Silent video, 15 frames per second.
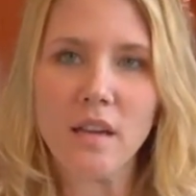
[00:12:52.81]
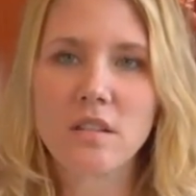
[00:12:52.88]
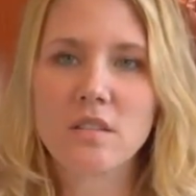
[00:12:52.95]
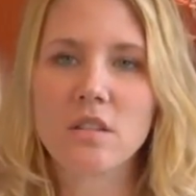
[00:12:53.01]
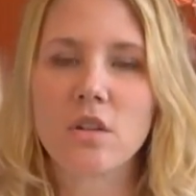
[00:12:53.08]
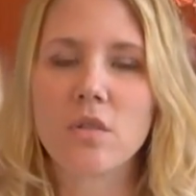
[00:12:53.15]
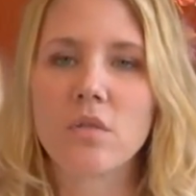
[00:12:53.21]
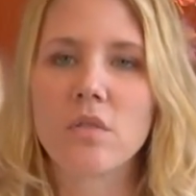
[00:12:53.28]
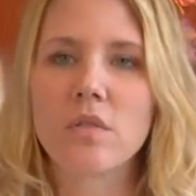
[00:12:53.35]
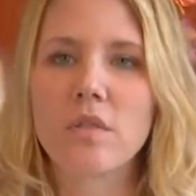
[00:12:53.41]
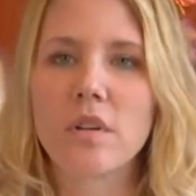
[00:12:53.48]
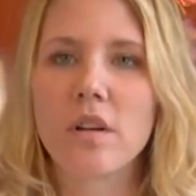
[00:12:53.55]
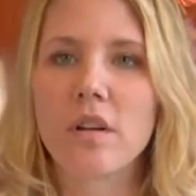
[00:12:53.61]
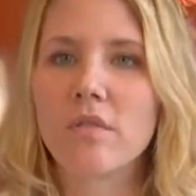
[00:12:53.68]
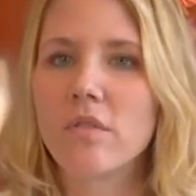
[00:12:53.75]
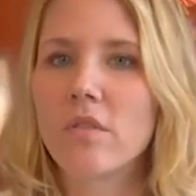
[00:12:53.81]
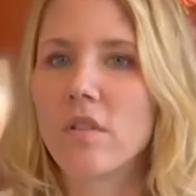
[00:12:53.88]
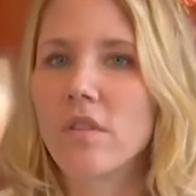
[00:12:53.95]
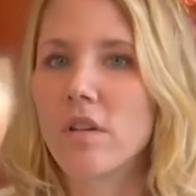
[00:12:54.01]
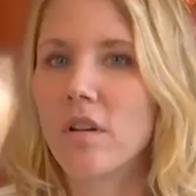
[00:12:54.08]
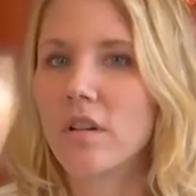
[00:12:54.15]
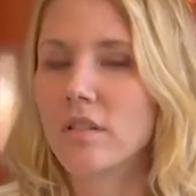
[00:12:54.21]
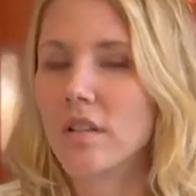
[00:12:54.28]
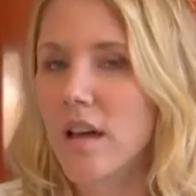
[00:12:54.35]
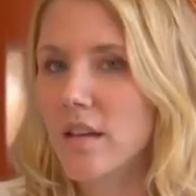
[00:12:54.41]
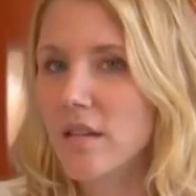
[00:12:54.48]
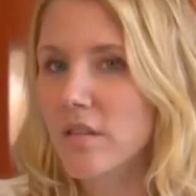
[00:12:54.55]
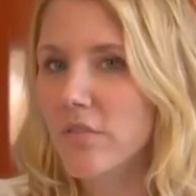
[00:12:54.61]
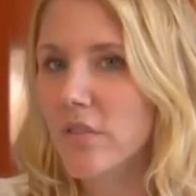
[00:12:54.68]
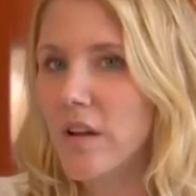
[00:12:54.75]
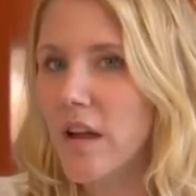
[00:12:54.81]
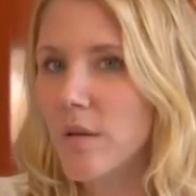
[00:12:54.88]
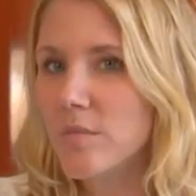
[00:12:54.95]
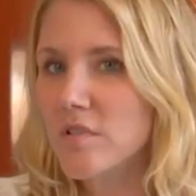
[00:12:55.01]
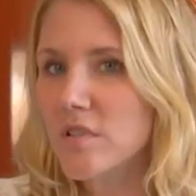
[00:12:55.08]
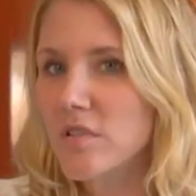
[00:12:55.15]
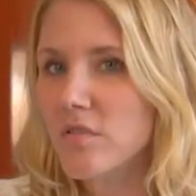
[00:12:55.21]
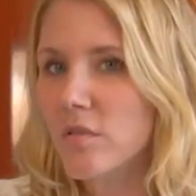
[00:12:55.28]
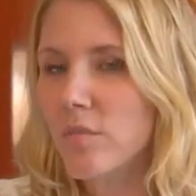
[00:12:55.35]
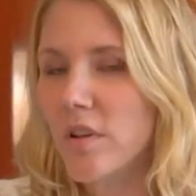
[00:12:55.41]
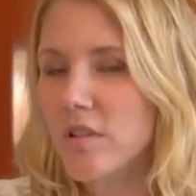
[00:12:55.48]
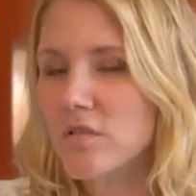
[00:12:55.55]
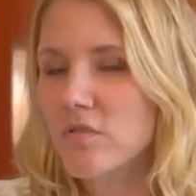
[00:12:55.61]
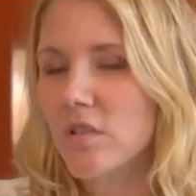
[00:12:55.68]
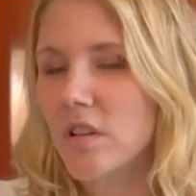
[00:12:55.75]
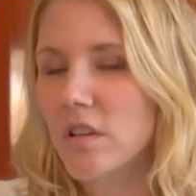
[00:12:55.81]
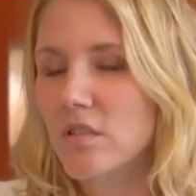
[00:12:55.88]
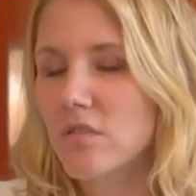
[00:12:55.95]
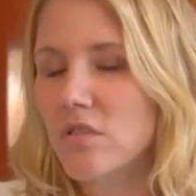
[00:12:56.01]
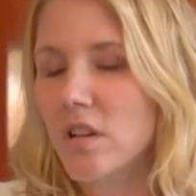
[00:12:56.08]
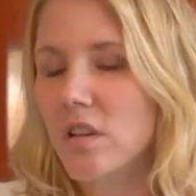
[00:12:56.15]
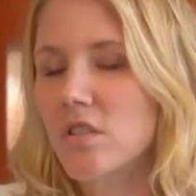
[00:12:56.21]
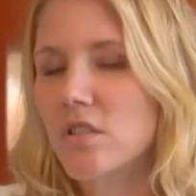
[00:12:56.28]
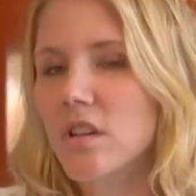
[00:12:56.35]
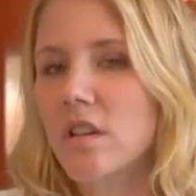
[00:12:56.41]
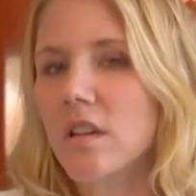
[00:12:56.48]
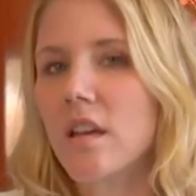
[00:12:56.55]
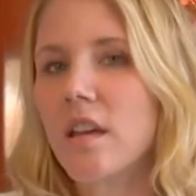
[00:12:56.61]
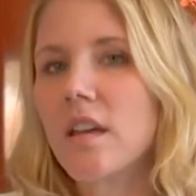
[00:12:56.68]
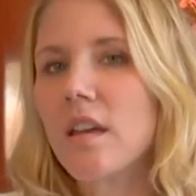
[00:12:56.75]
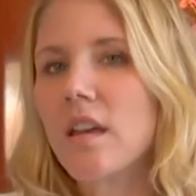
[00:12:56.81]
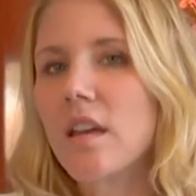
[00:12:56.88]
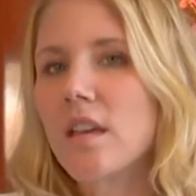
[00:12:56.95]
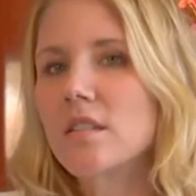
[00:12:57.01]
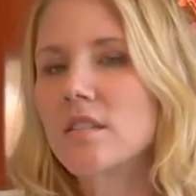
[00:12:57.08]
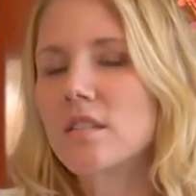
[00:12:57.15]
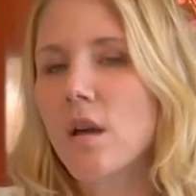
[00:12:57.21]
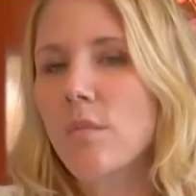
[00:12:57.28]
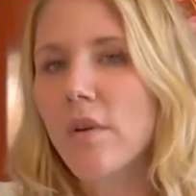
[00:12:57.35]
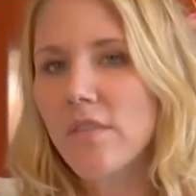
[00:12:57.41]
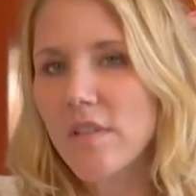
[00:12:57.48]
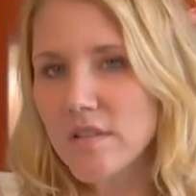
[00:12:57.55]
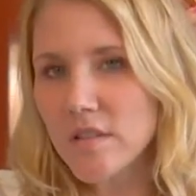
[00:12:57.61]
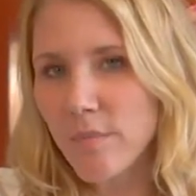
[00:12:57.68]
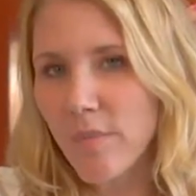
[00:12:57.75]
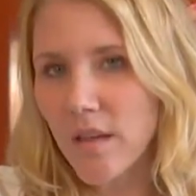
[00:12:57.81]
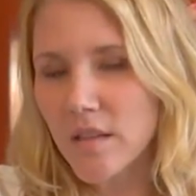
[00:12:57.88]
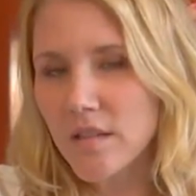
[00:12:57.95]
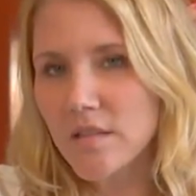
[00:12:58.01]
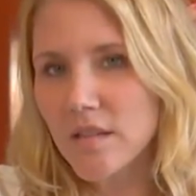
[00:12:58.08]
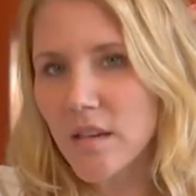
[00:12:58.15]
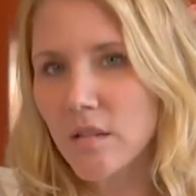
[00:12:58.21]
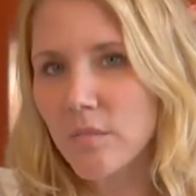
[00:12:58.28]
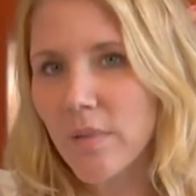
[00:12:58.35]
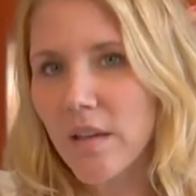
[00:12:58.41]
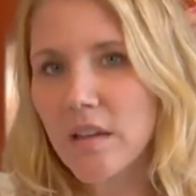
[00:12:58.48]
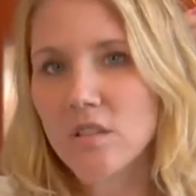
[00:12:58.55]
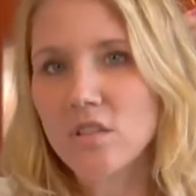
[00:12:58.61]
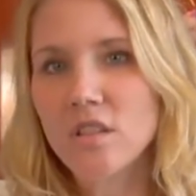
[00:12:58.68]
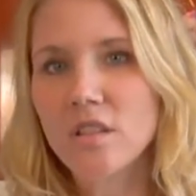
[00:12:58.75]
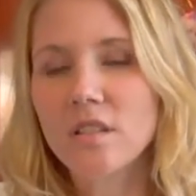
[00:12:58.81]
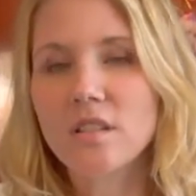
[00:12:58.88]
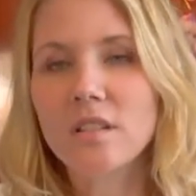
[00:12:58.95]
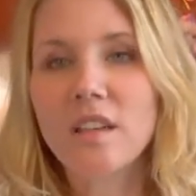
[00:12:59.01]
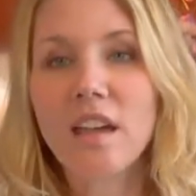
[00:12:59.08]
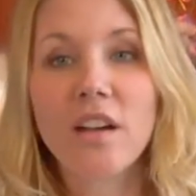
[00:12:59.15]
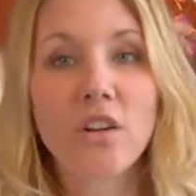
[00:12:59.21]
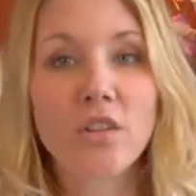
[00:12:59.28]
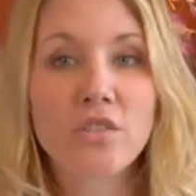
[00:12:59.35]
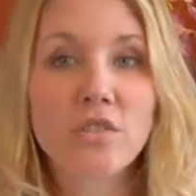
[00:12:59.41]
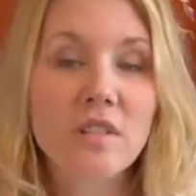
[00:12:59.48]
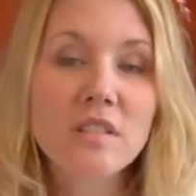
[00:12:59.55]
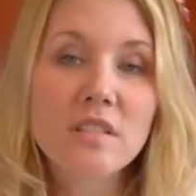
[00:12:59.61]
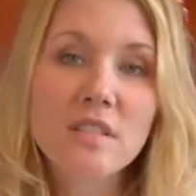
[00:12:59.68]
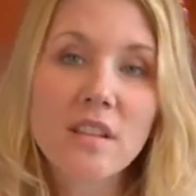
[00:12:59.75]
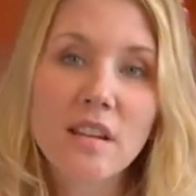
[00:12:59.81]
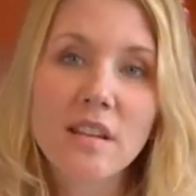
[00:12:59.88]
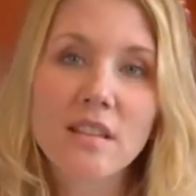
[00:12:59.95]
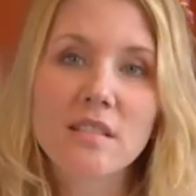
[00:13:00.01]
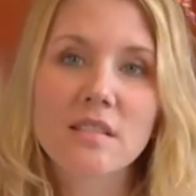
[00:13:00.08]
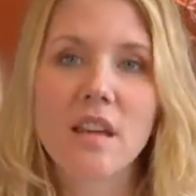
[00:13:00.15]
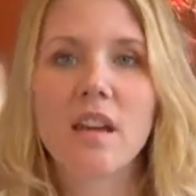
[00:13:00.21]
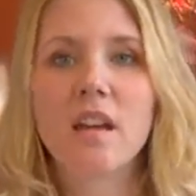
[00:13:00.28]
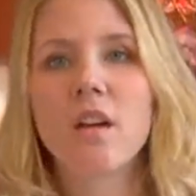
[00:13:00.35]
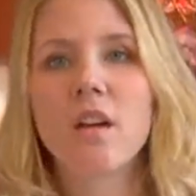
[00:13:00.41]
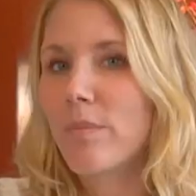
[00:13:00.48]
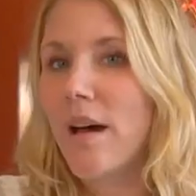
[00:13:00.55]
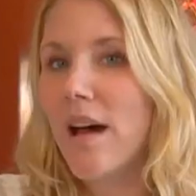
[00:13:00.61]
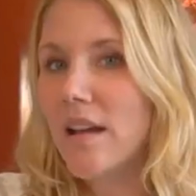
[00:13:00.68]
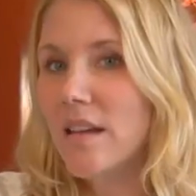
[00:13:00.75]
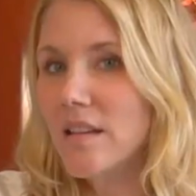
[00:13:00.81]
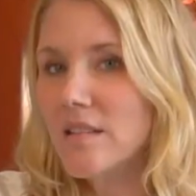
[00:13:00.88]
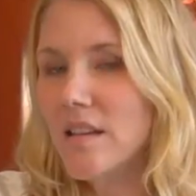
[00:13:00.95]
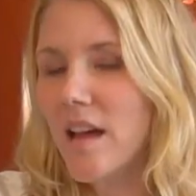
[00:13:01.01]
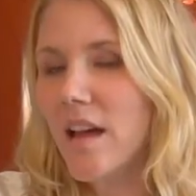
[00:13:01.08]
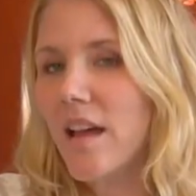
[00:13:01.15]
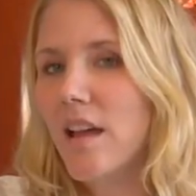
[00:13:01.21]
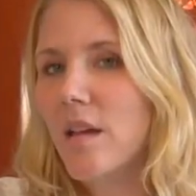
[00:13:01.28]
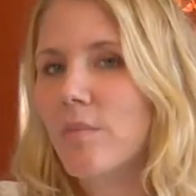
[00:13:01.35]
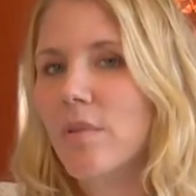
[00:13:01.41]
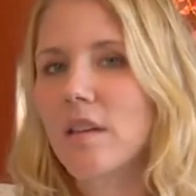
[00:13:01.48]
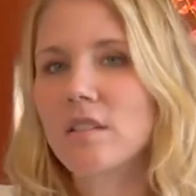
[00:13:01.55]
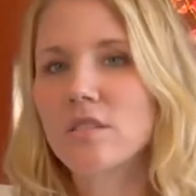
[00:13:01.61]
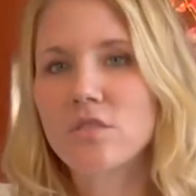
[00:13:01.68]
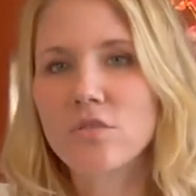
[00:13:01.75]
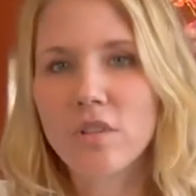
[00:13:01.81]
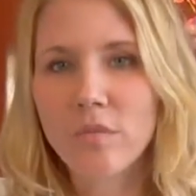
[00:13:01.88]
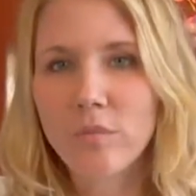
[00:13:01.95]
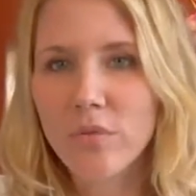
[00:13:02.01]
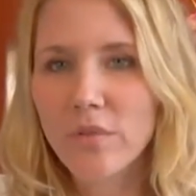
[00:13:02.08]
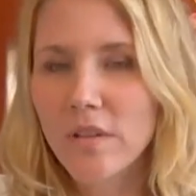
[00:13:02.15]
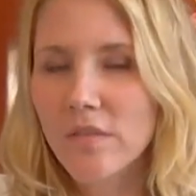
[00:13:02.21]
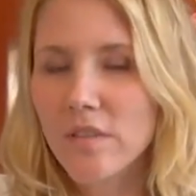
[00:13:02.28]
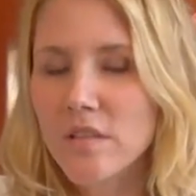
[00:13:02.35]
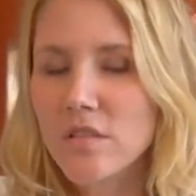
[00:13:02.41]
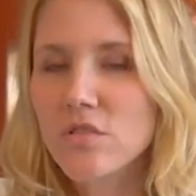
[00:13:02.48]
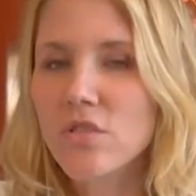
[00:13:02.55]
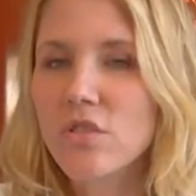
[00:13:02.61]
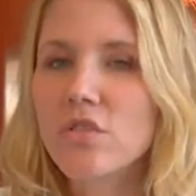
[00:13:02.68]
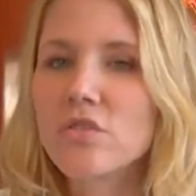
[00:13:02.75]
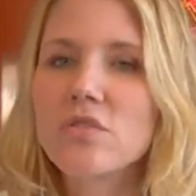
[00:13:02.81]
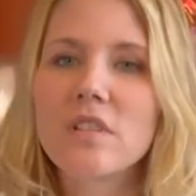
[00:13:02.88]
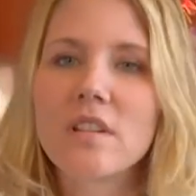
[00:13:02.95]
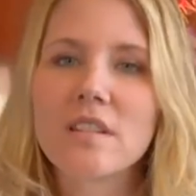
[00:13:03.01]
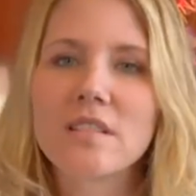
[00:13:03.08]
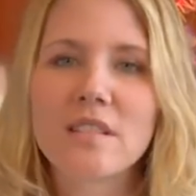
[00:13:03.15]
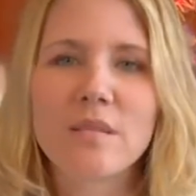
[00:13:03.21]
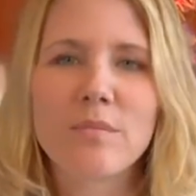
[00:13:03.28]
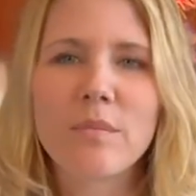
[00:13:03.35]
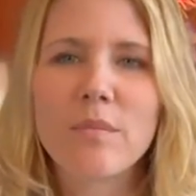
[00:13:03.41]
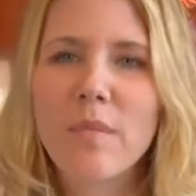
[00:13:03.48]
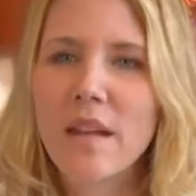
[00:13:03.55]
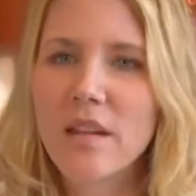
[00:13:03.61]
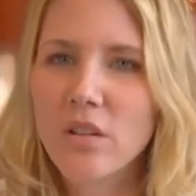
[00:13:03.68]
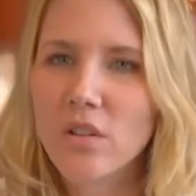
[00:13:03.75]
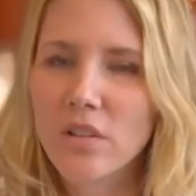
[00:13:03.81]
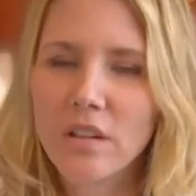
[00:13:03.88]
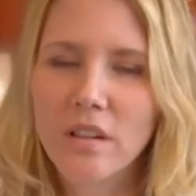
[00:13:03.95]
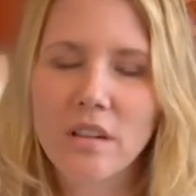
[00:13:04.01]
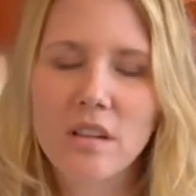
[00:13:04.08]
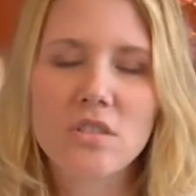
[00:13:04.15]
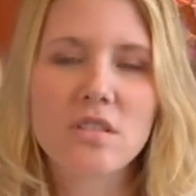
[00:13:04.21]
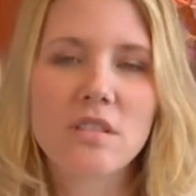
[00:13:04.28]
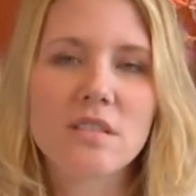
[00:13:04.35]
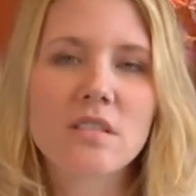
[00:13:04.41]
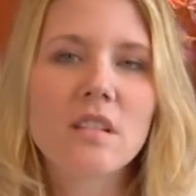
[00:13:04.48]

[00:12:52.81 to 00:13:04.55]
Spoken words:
So there are a lot of different options for breast reconstruction. Some of it depends on patient characteristics, body type, history of previous surgeries, and medical conditions.